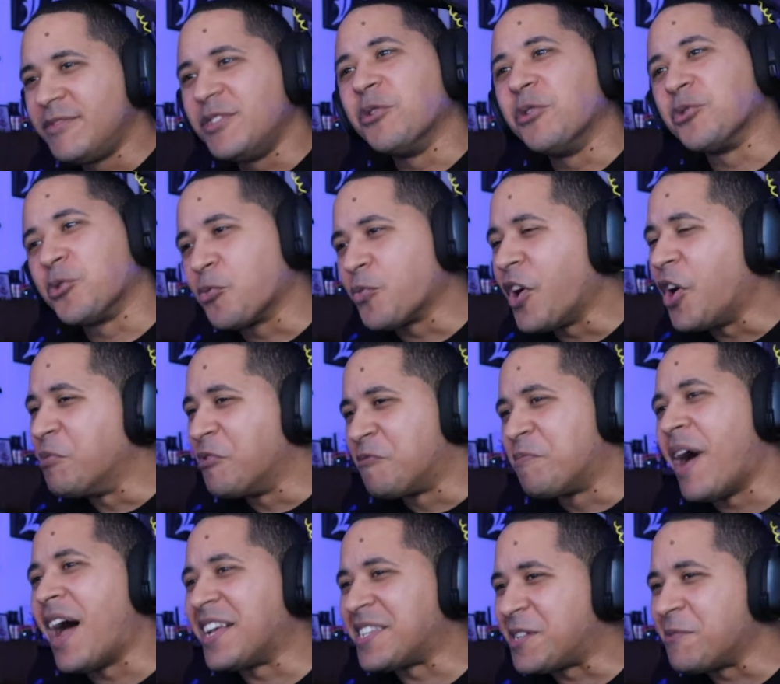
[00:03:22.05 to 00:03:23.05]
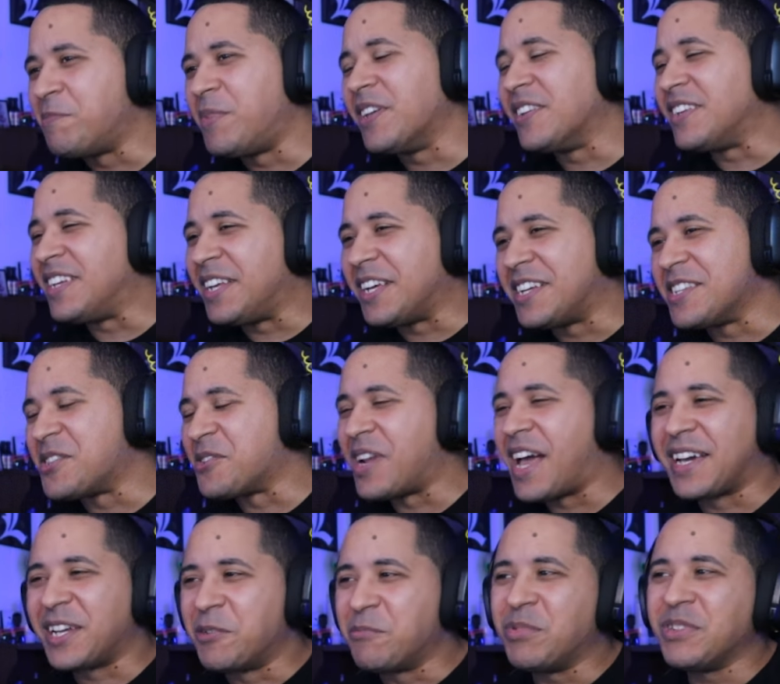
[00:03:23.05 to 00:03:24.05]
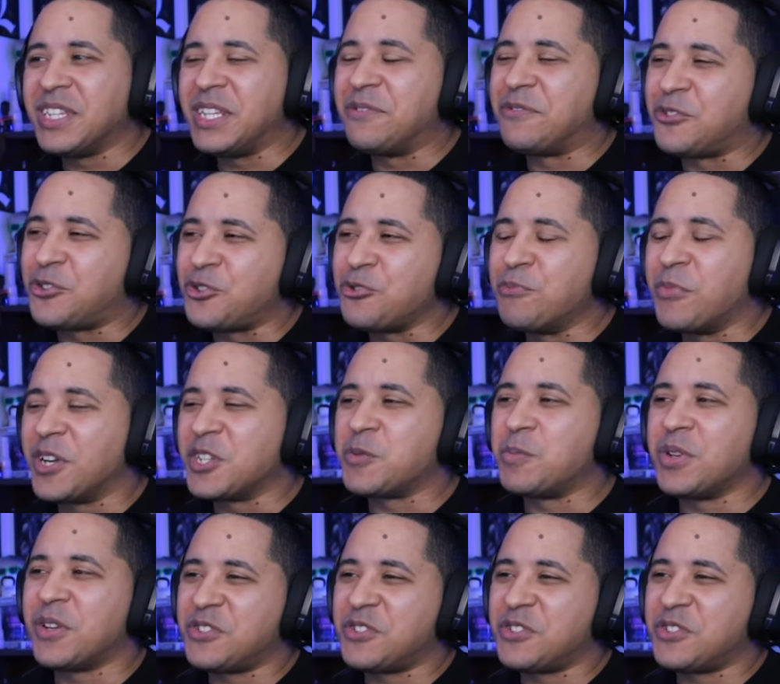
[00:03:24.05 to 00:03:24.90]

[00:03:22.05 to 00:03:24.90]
you know, the realm of possibility, because they're not going to believe too much.